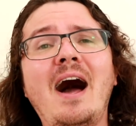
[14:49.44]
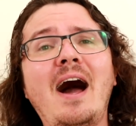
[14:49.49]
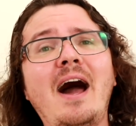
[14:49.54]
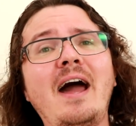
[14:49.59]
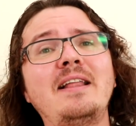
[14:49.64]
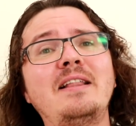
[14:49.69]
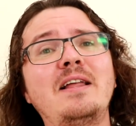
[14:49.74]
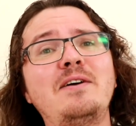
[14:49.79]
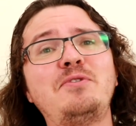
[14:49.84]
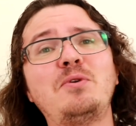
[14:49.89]

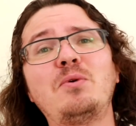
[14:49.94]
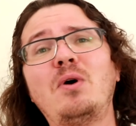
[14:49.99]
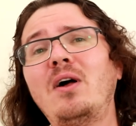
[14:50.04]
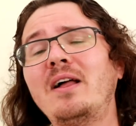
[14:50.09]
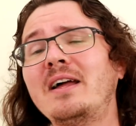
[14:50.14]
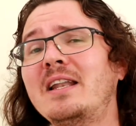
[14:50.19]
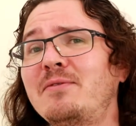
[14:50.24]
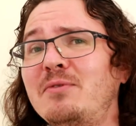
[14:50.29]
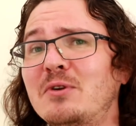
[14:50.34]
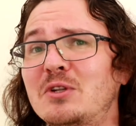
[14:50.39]
I love you all.
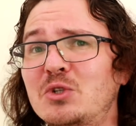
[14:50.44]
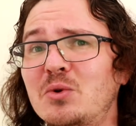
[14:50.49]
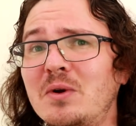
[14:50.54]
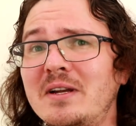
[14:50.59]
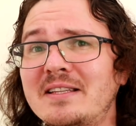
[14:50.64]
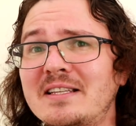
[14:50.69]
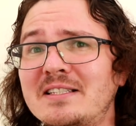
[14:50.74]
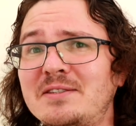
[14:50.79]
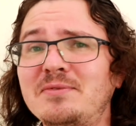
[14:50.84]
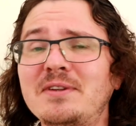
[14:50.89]
And if you
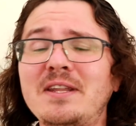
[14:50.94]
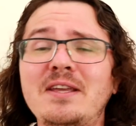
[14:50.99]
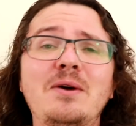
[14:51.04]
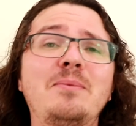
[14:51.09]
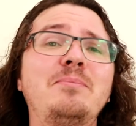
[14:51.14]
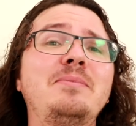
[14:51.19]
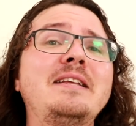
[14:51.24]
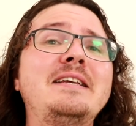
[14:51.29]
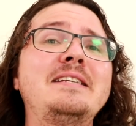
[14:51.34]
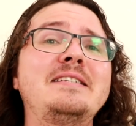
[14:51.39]
enjoyed this video,
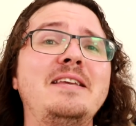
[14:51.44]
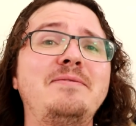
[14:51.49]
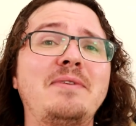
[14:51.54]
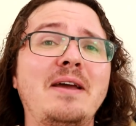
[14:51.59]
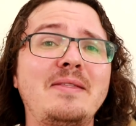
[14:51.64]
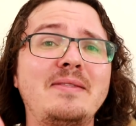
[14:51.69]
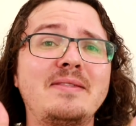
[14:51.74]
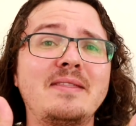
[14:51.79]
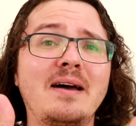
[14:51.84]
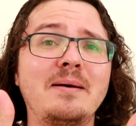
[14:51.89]
please leave
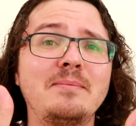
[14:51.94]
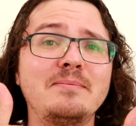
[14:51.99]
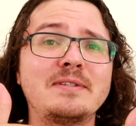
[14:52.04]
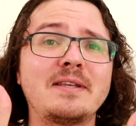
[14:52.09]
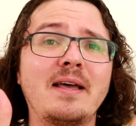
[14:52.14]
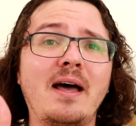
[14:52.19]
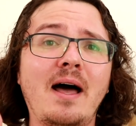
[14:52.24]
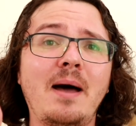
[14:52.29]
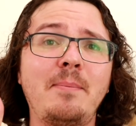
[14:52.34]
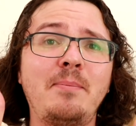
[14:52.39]
a thumbs
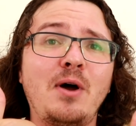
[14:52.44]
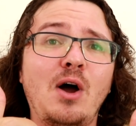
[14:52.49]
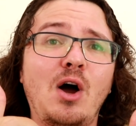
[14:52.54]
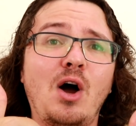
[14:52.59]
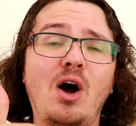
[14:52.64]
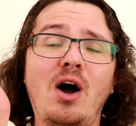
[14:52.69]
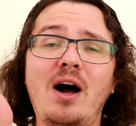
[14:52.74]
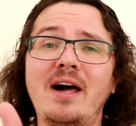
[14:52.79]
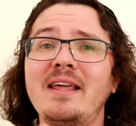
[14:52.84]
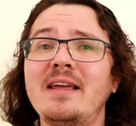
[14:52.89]
up
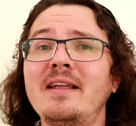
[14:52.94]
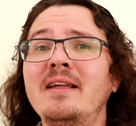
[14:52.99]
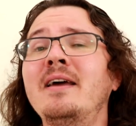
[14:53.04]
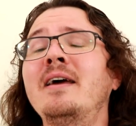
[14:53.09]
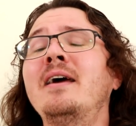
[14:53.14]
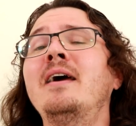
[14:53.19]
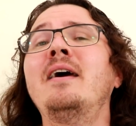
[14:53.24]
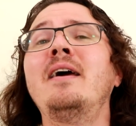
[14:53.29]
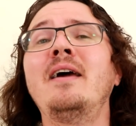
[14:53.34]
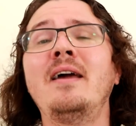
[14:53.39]
on it.
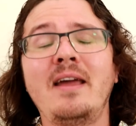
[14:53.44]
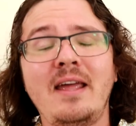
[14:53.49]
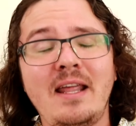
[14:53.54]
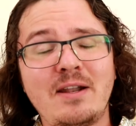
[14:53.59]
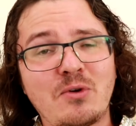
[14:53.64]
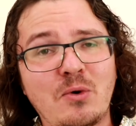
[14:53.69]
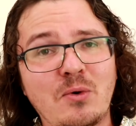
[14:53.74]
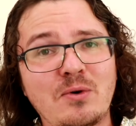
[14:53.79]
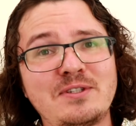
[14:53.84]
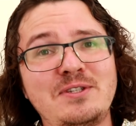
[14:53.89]
And
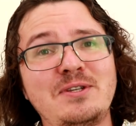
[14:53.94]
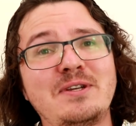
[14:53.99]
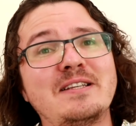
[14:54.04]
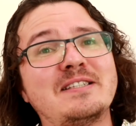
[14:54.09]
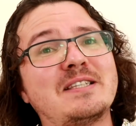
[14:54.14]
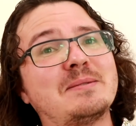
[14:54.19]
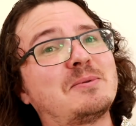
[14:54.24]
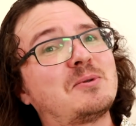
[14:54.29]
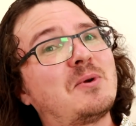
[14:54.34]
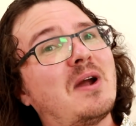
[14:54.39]
of course, you can
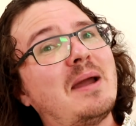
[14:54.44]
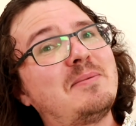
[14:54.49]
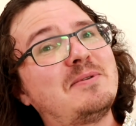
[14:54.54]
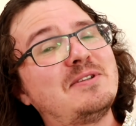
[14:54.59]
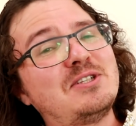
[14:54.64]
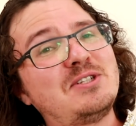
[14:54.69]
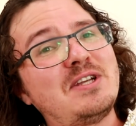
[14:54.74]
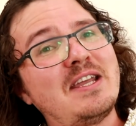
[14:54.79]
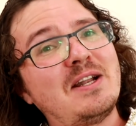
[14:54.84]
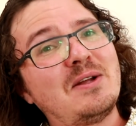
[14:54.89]
subscribe to
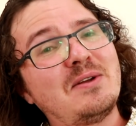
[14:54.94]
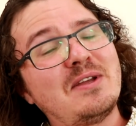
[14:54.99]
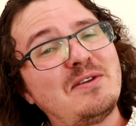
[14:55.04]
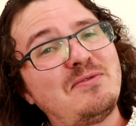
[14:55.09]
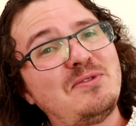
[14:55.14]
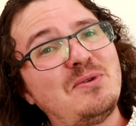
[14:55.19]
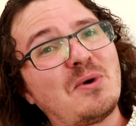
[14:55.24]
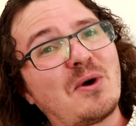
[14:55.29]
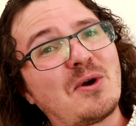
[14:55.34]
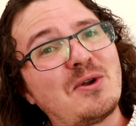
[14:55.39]
the channel
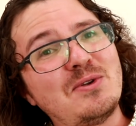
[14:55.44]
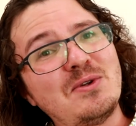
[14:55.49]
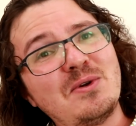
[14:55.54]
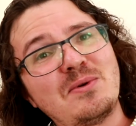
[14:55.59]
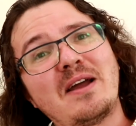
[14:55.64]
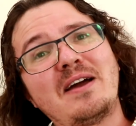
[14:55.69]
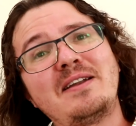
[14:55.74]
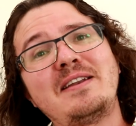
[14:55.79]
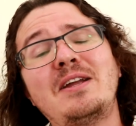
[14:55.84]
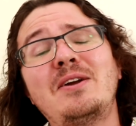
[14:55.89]
if you are new
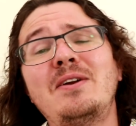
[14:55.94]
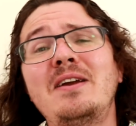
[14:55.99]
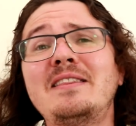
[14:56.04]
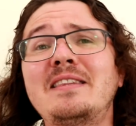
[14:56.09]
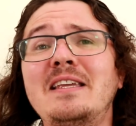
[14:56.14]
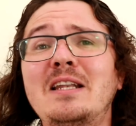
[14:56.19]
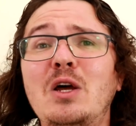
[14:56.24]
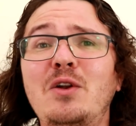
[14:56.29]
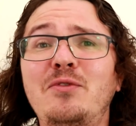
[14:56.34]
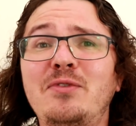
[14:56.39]
around here. Hit
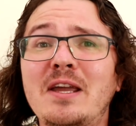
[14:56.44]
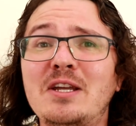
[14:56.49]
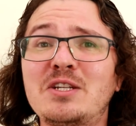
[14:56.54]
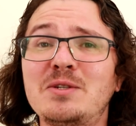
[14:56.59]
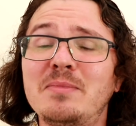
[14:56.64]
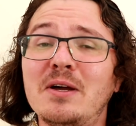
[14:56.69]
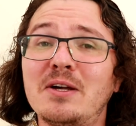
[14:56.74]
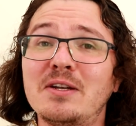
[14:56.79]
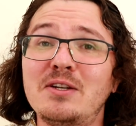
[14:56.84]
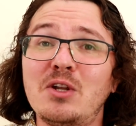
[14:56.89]
the
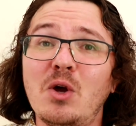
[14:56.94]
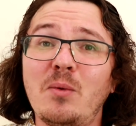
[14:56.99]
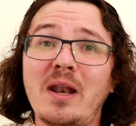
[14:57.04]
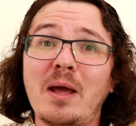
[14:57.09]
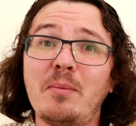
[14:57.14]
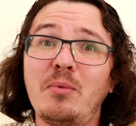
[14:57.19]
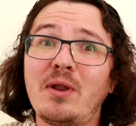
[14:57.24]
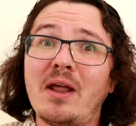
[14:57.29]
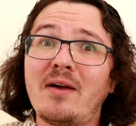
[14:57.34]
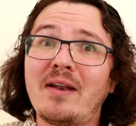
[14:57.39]
notification bell to know when
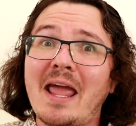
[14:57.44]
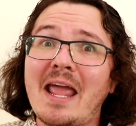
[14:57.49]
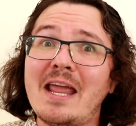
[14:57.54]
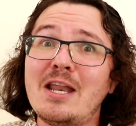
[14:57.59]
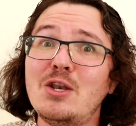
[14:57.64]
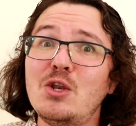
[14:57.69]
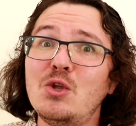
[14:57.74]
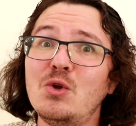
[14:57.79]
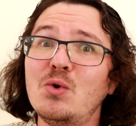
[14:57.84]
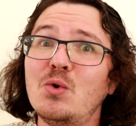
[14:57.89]
I put out a
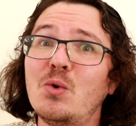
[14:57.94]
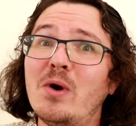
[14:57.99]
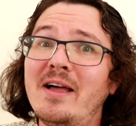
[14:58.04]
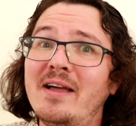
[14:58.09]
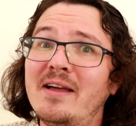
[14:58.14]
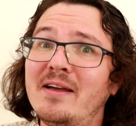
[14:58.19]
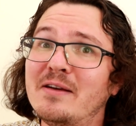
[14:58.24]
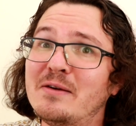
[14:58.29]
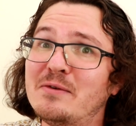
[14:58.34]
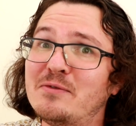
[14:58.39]
new
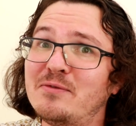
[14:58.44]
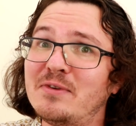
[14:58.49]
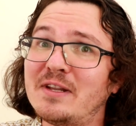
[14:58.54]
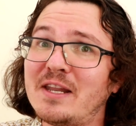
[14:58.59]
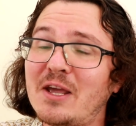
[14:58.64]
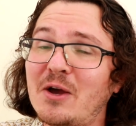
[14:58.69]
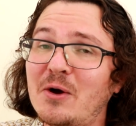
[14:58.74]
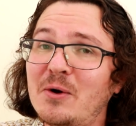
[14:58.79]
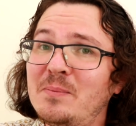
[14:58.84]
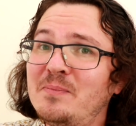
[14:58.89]

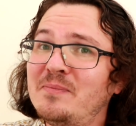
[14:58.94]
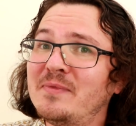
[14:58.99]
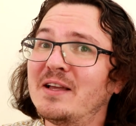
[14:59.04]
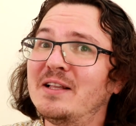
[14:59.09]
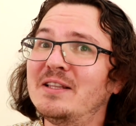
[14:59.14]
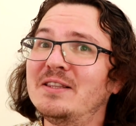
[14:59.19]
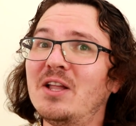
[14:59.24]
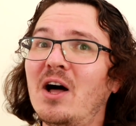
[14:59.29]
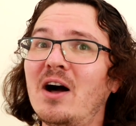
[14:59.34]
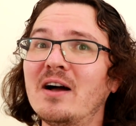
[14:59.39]
video.
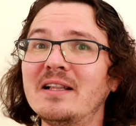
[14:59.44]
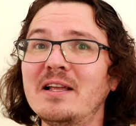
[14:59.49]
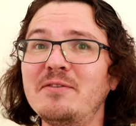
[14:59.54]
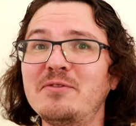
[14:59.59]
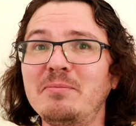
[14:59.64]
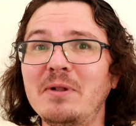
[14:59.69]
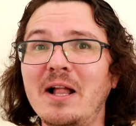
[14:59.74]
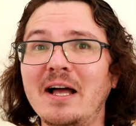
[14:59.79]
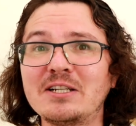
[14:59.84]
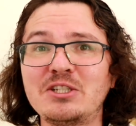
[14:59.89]
Long live
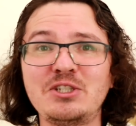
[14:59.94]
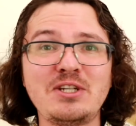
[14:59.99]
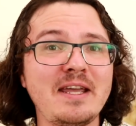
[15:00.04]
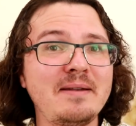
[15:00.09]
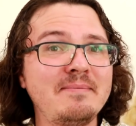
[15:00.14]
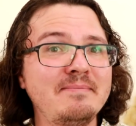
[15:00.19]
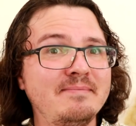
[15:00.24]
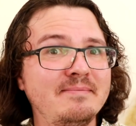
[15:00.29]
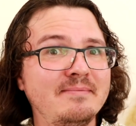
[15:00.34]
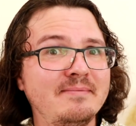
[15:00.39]
the
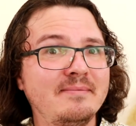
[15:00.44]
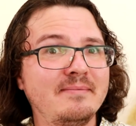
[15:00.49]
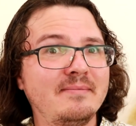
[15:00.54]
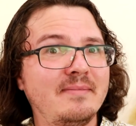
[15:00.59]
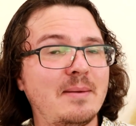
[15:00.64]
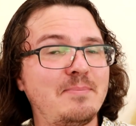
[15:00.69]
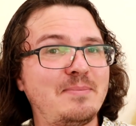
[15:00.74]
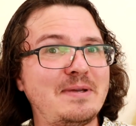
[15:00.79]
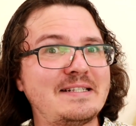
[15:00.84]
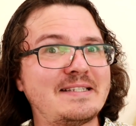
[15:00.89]
blockchain,
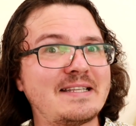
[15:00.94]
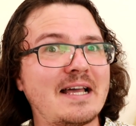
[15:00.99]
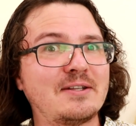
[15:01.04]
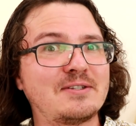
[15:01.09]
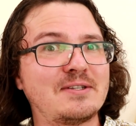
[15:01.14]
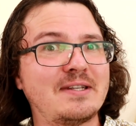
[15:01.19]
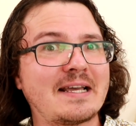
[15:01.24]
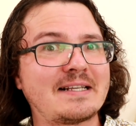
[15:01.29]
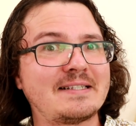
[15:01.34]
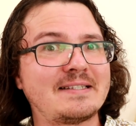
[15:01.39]
and peace out
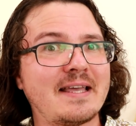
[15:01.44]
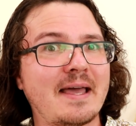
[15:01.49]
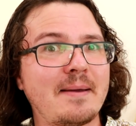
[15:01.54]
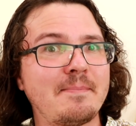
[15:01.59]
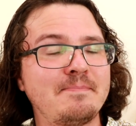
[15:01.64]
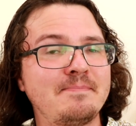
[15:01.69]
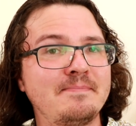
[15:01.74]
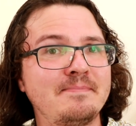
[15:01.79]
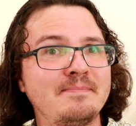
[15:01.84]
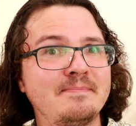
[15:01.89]
till next
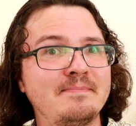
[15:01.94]
time.